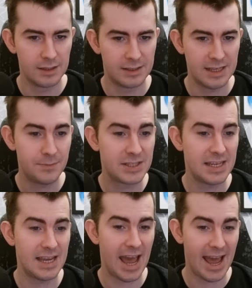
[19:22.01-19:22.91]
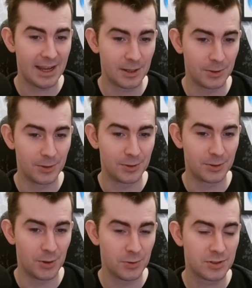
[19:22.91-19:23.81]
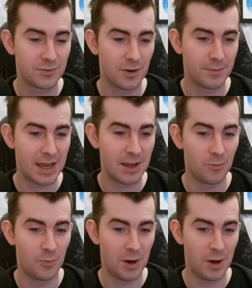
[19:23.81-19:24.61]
Deep Sea Angler goes from a